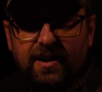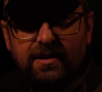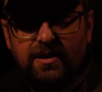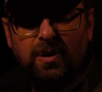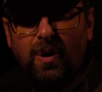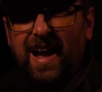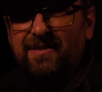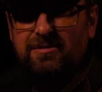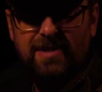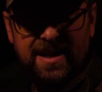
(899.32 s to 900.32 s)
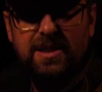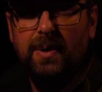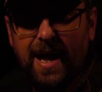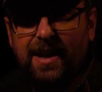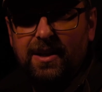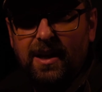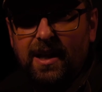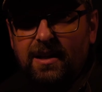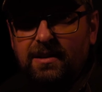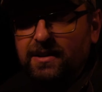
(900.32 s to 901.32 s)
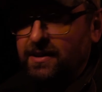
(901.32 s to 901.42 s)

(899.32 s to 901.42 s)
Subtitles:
the quite heavy rain that we had earlier.